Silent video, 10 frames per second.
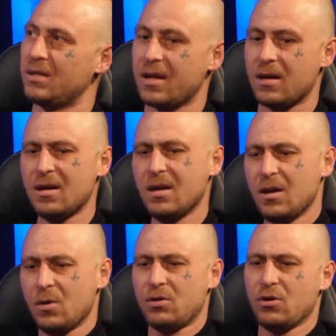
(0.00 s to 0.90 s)
beers and that.
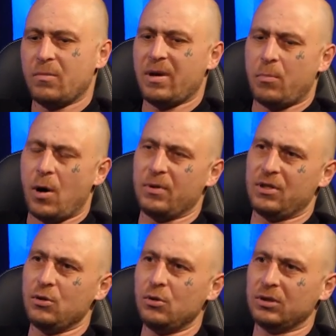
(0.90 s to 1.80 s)
We're talking about popping
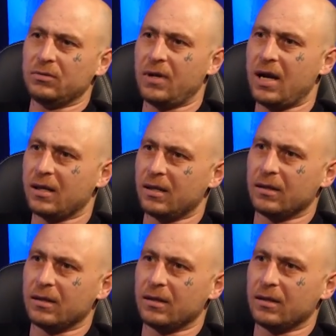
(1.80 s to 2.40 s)
tills and fucking.